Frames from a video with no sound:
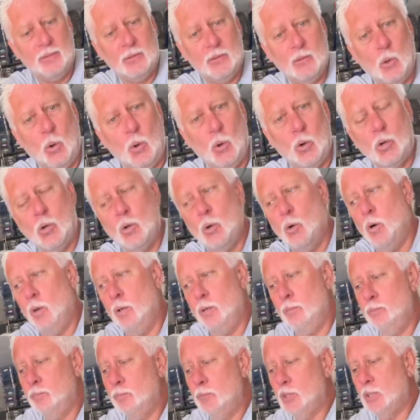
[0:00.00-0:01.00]

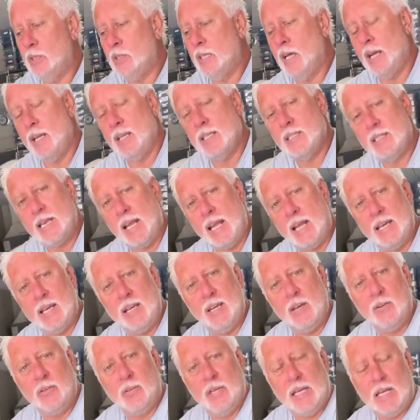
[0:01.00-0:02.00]
Cool. Just kind of standing
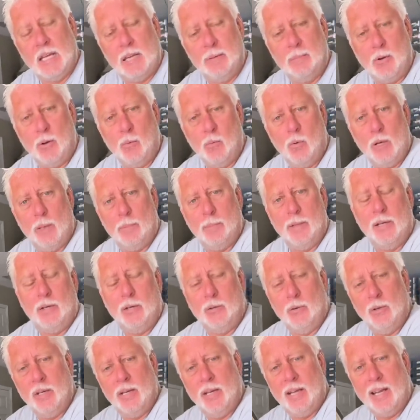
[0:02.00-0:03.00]
here thinking about what I'm going to
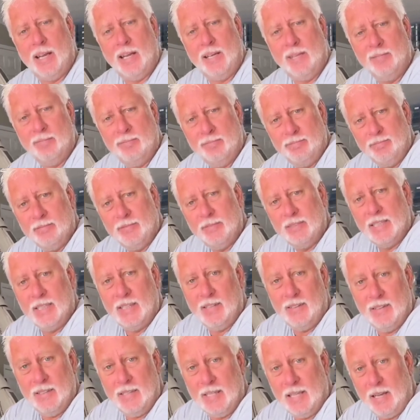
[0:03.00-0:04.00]
do today. You
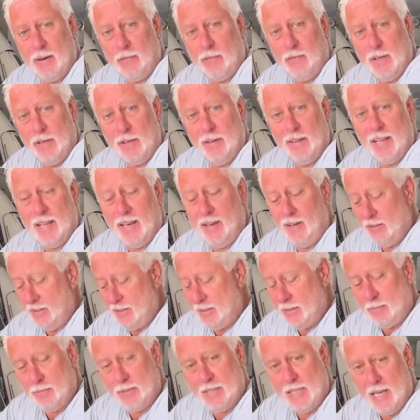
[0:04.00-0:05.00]
know, you got to figure that out
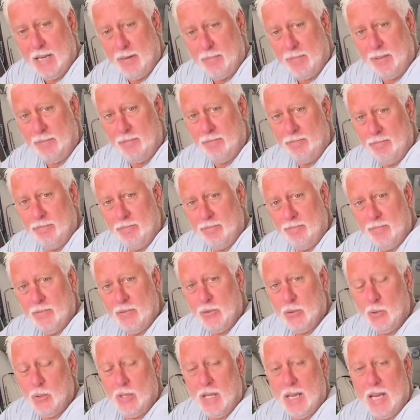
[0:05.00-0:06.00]
sometime and
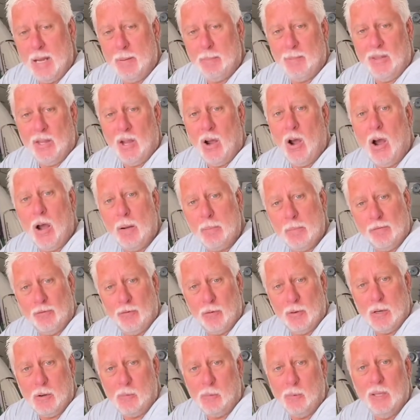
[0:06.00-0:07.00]
do the him and the haw
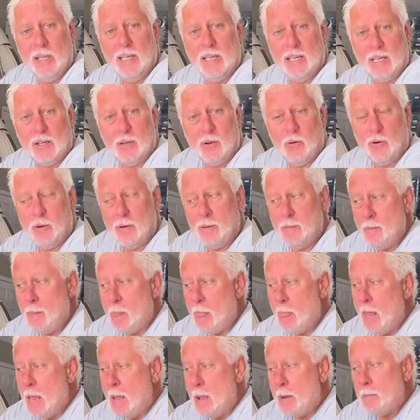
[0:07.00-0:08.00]
before you really get going.
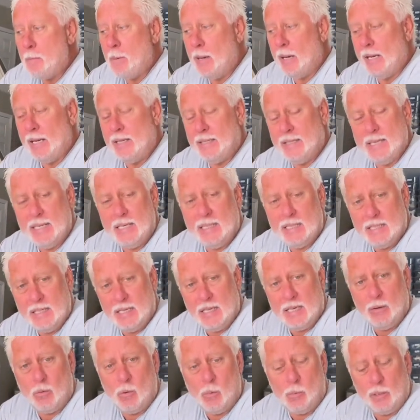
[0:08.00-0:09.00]
But I think
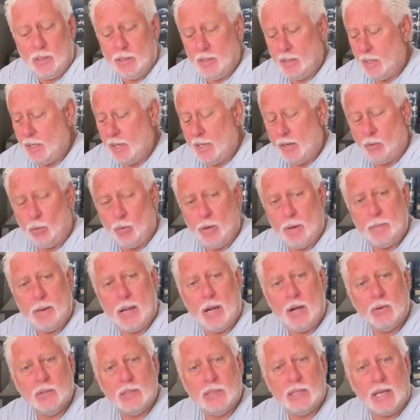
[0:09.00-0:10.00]
what we're going to kind of run
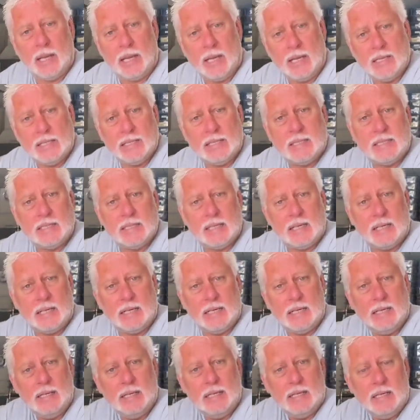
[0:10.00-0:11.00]
down today is
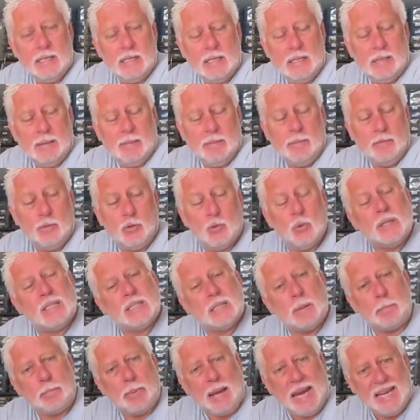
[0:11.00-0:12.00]
doing
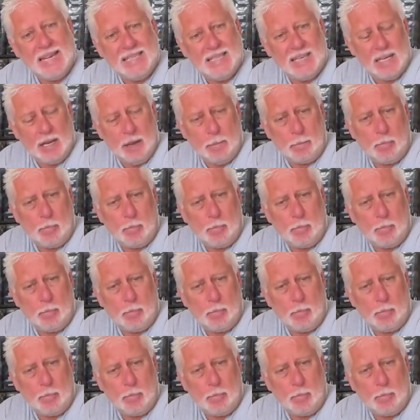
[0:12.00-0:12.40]
some painting on